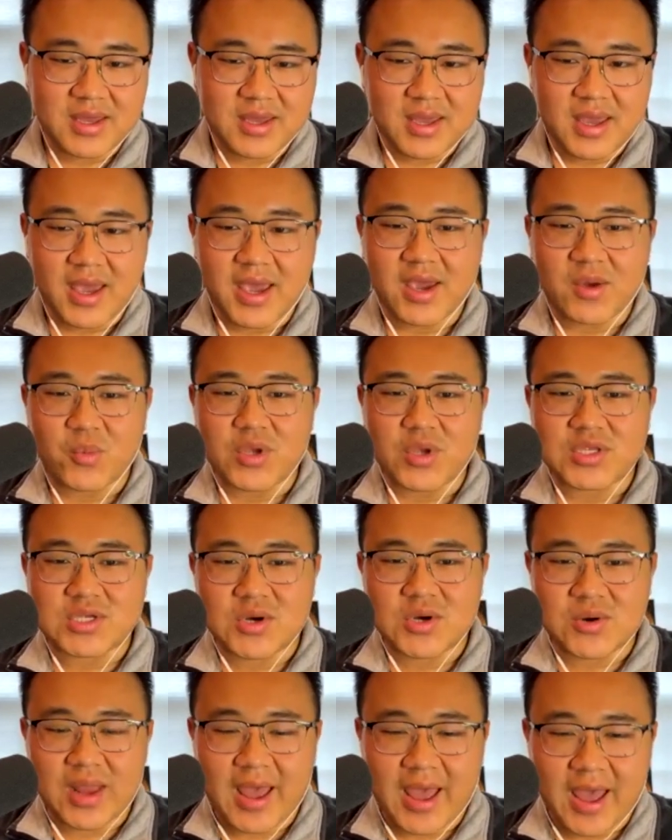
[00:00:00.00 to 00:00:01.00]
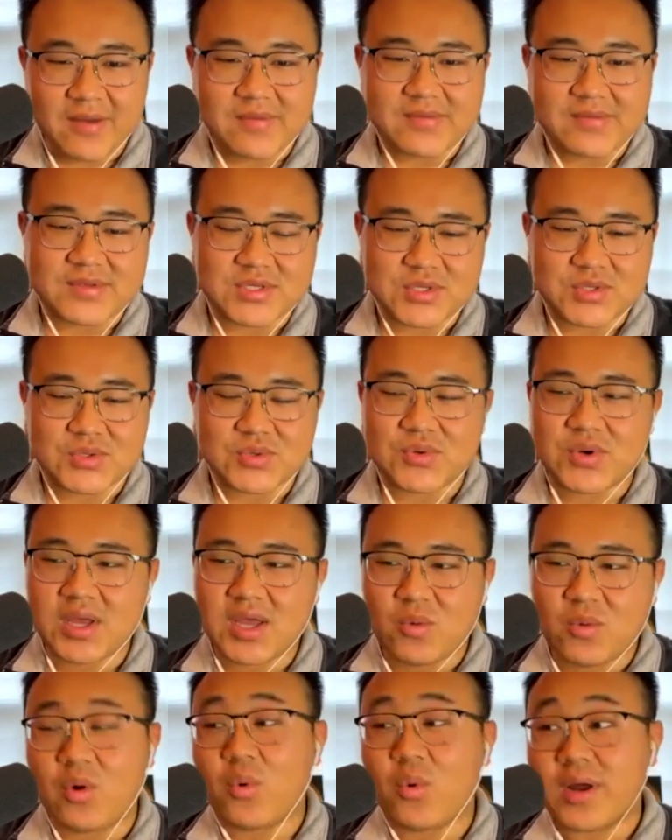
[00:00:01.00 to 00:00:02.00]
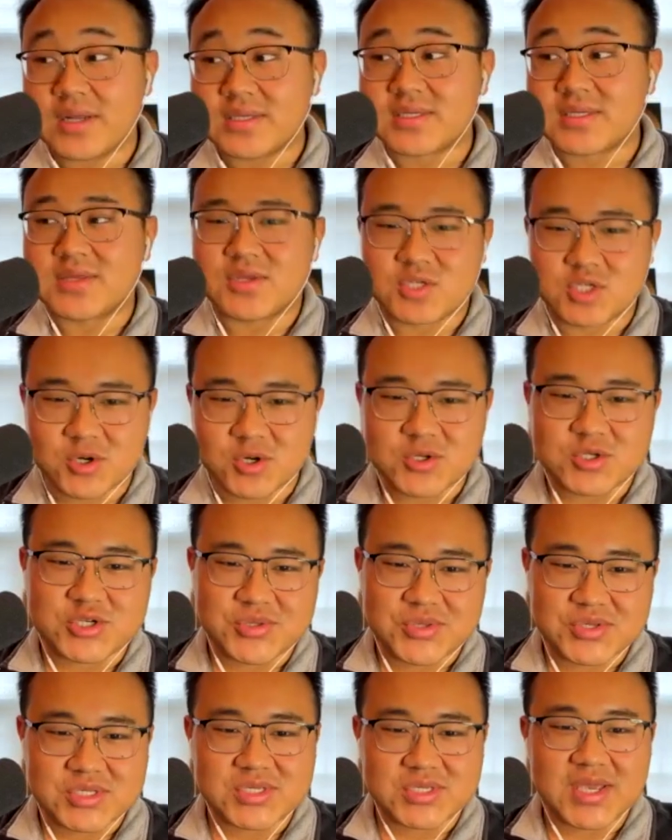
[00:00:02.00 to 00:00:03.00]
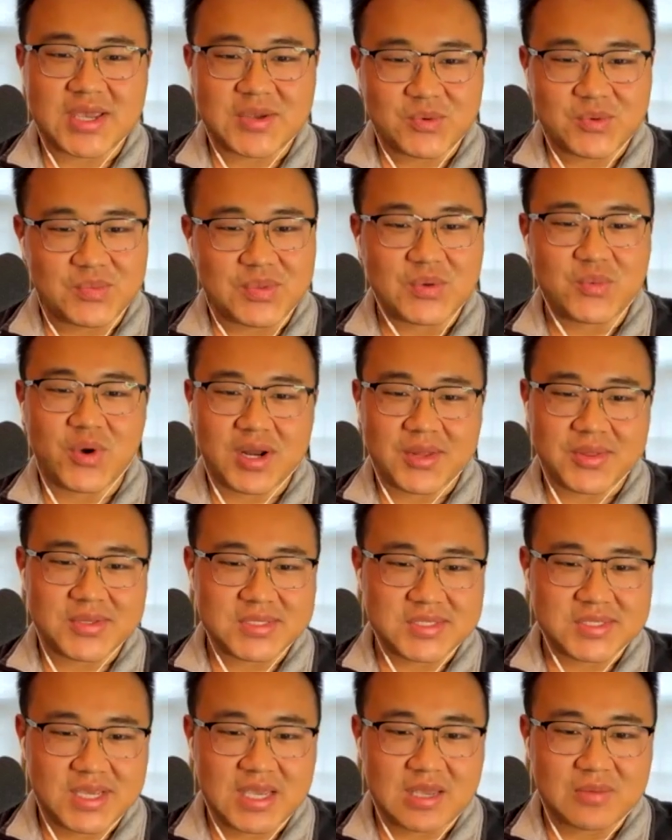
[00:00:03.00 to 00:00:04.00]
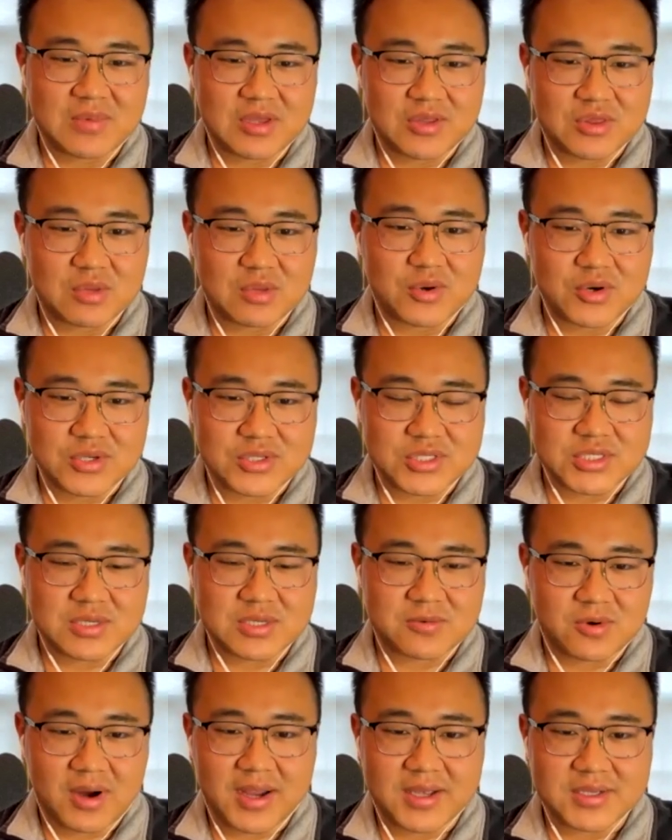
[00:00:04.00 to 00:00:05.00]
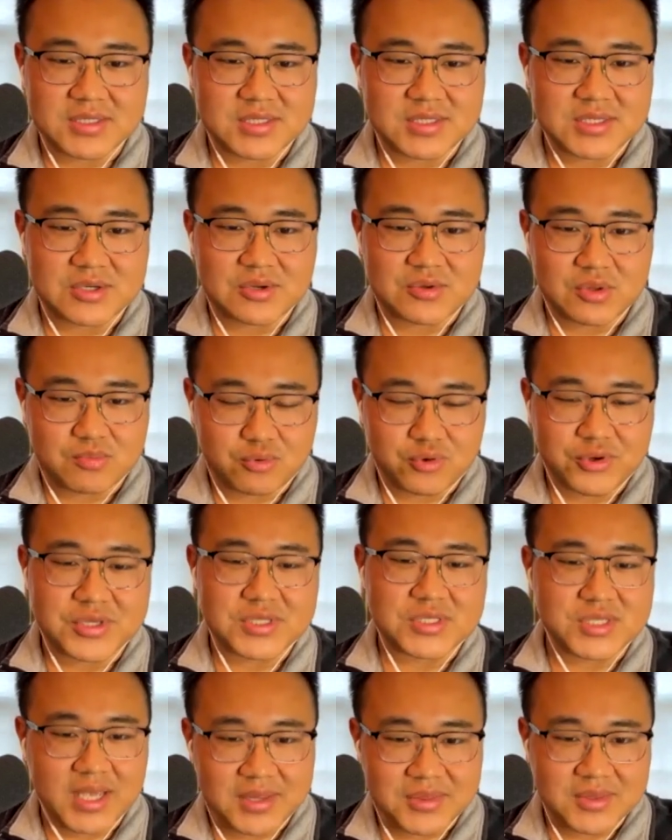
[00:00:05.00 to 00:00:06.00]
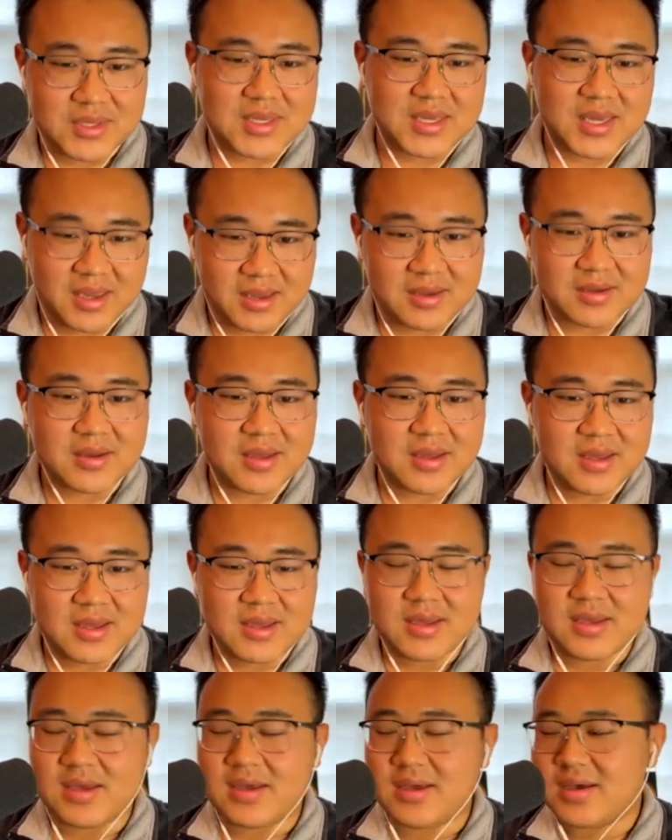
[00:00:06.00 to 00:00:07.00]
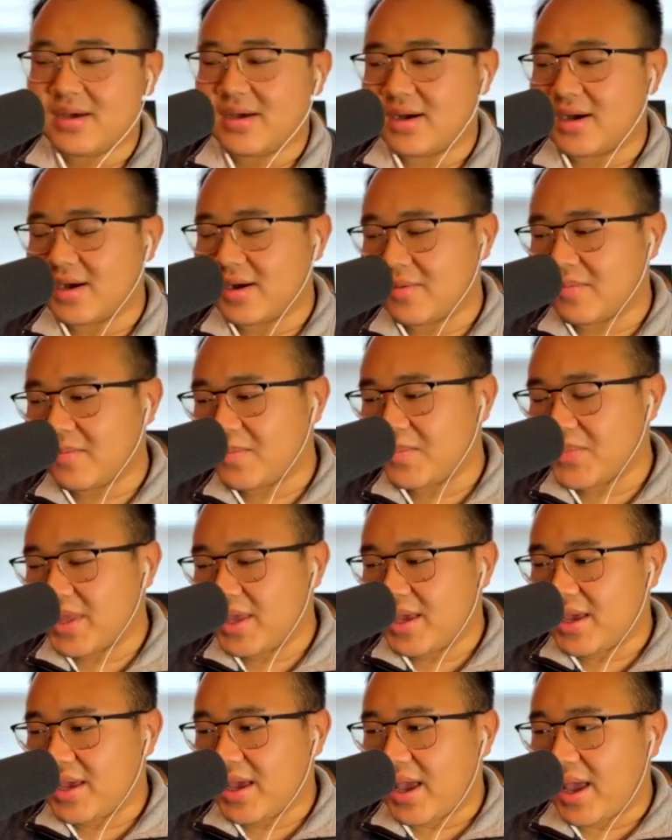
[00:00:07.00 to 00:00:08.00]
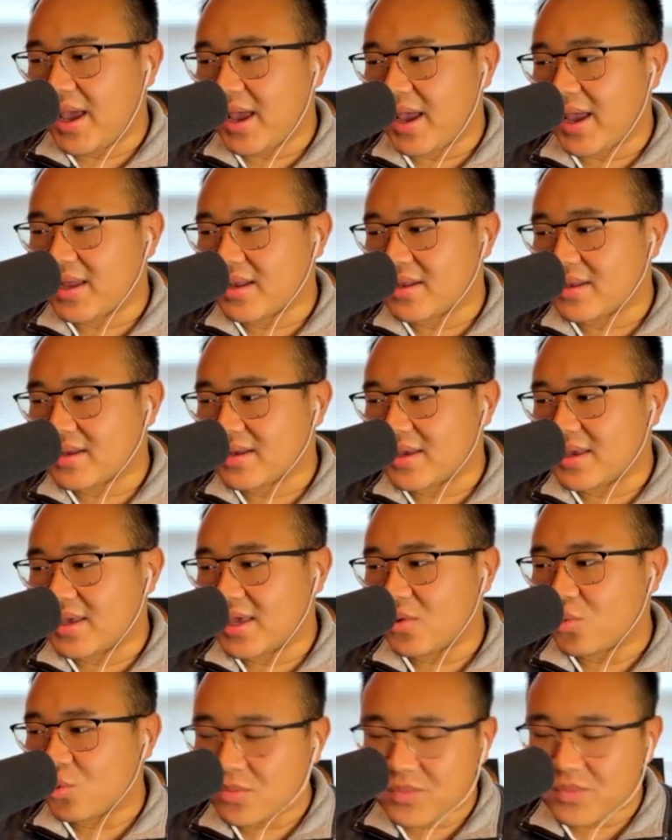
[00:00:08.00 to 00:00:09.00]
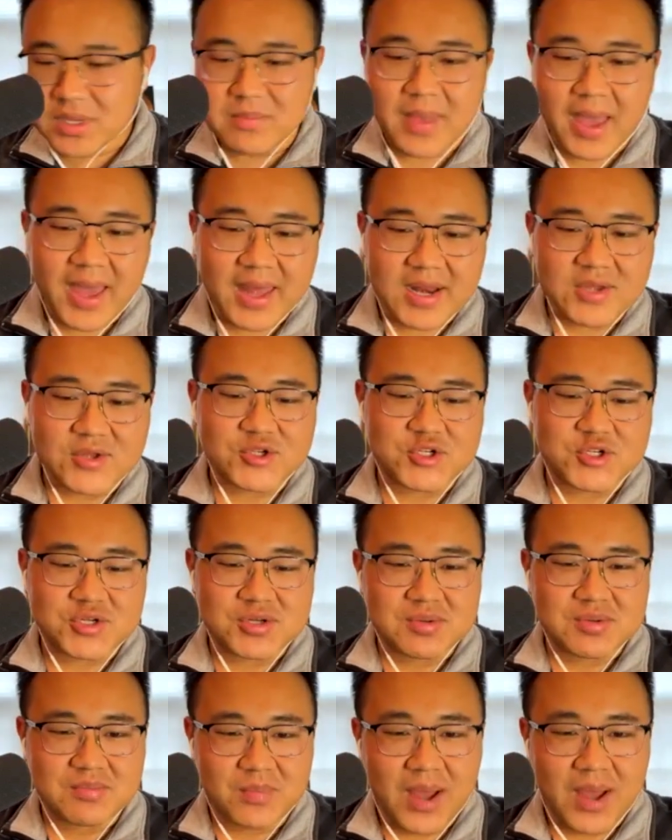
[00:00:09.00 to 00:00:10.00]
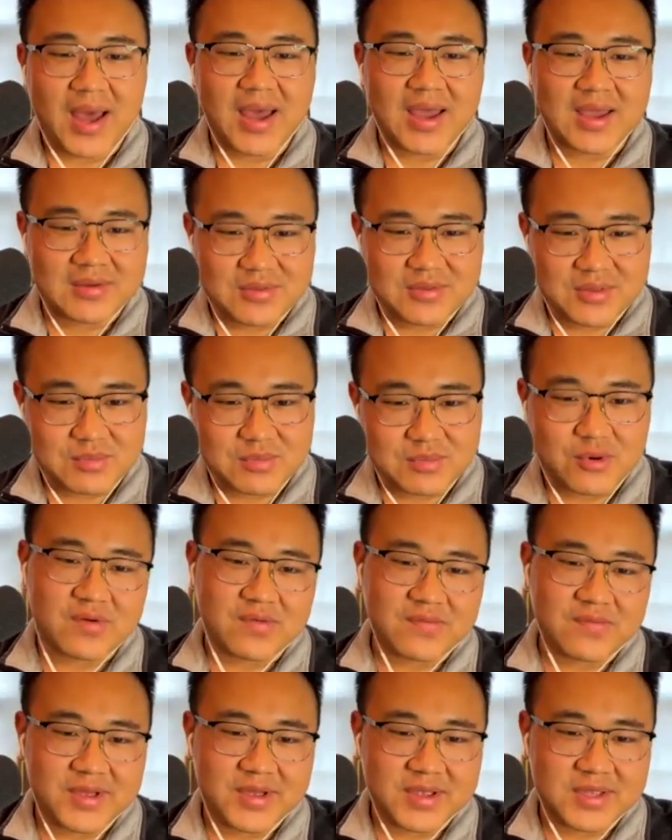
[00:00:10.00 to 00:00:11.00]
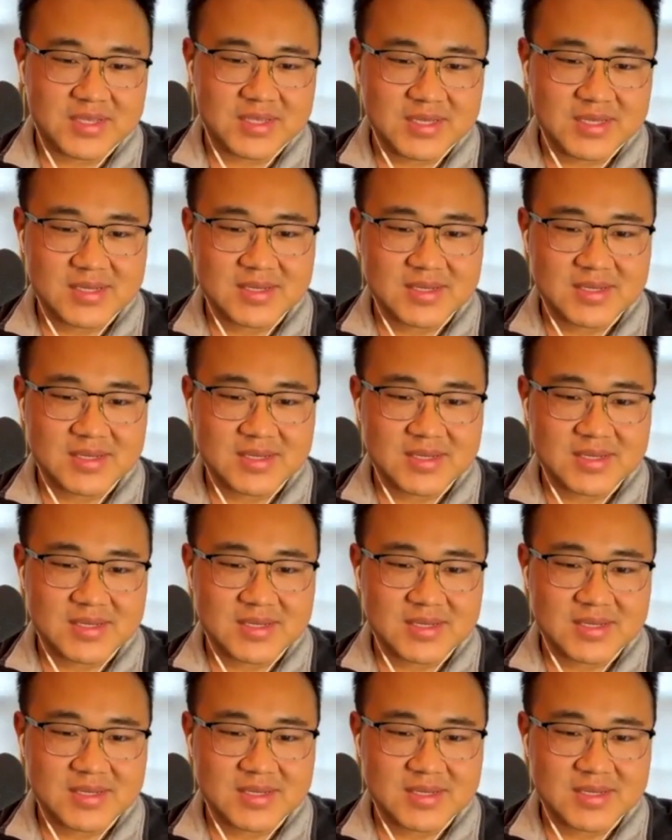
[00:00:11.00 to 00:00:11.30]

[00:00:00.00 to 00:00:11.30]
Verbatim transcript: And we don't have to, well, one is that the church and the state would be one and the same in the person of Christ, you know, the priest and the king. Um, and it would be managed by the perfect